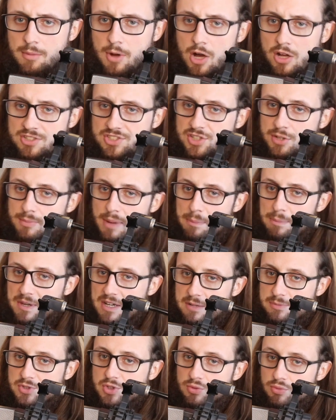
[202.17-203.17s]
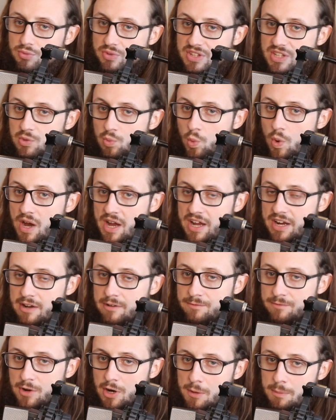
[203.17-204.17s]
Also, my pickups are really wide
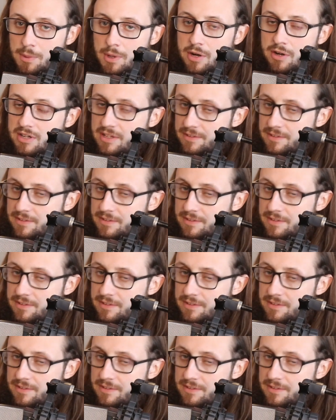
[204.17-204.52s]
and far apart.